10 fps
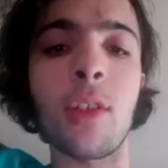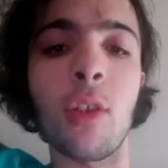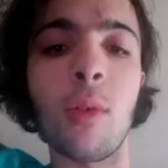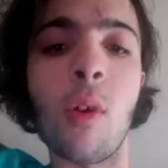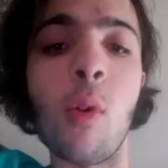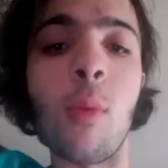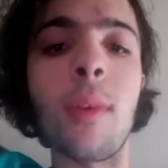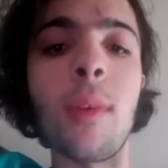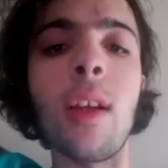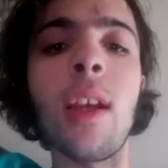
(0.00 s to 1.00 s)
to you all.
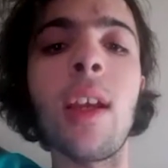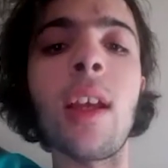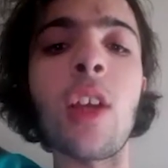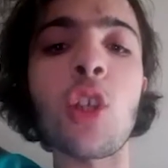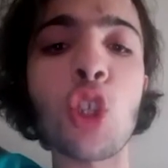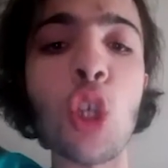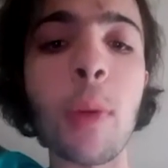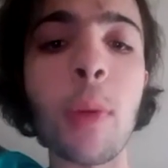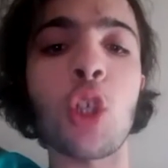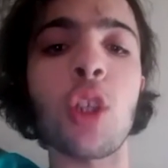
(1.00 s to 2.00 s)
A
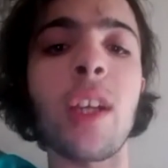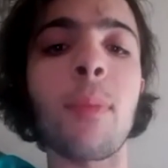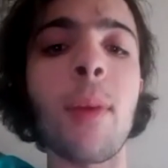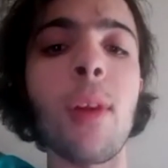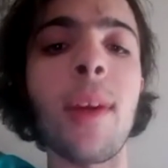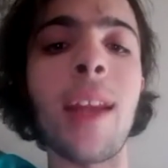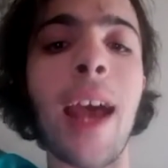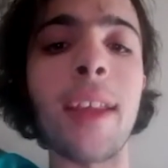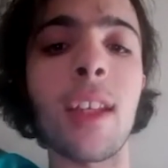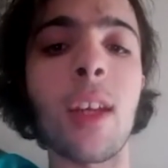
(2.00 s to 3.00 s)
Supercoach League. People have been
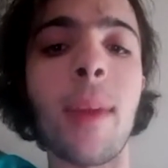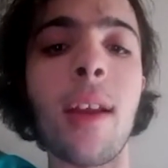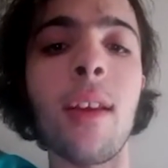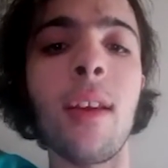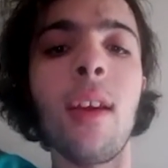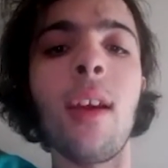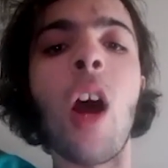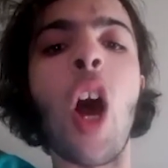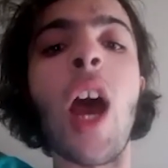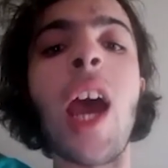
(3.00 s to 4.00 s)
asking about it.
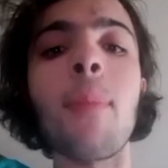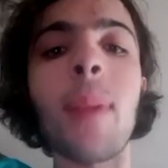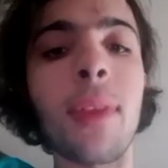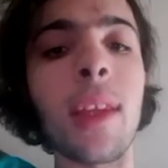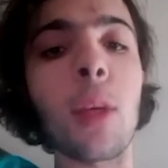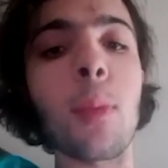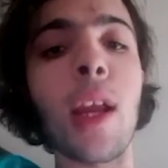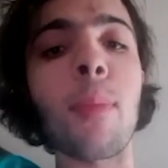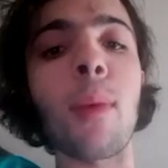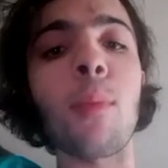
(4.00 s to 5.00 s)
I had been thinking
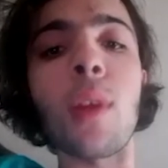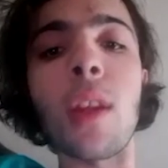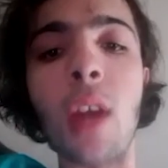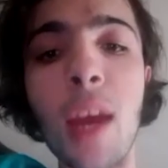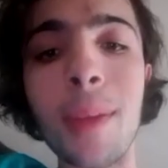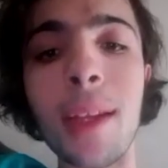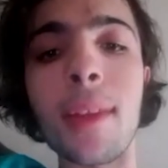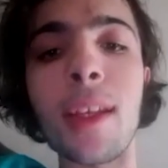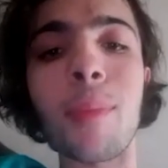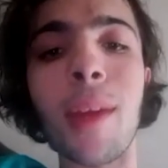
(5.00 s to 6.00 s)
about it, but when I had been
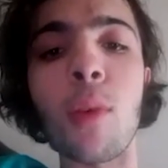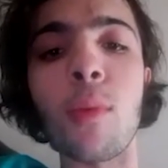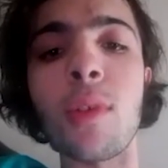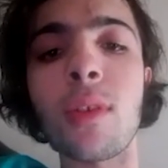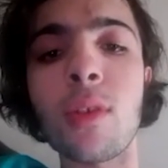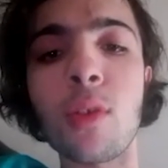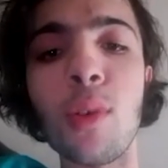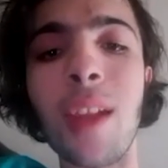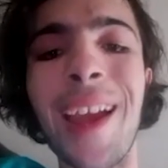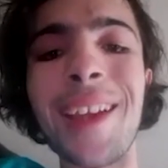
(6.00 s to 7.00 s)
thinking about it, it was
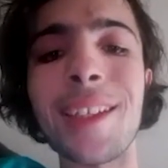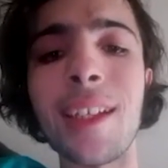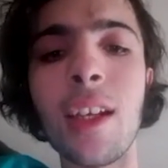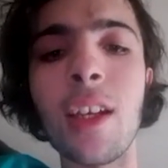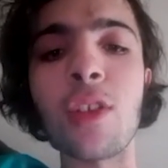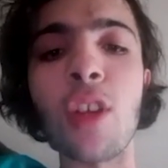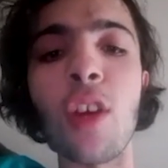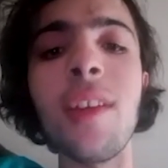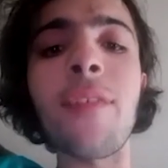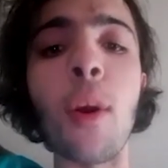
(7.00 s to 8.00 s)
too late.
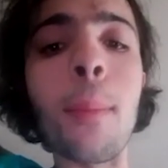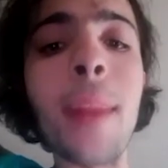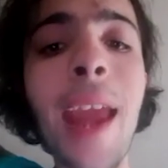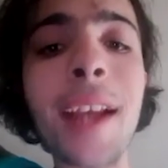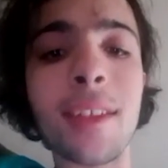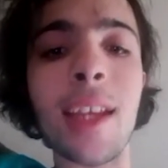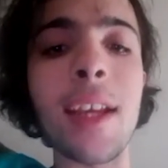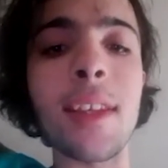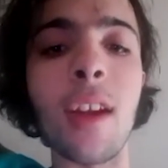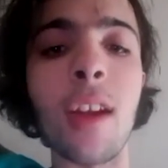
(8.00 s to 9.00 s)
So from next
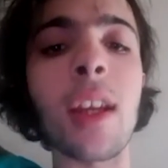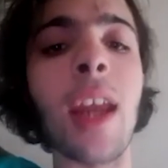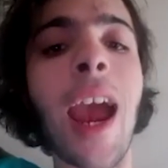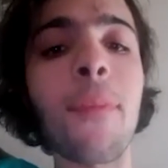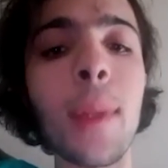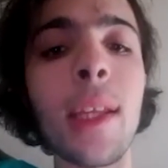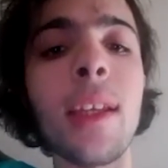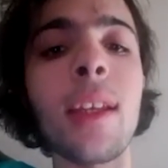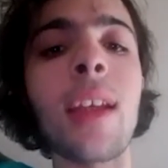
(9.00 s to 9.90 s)
season, I can happily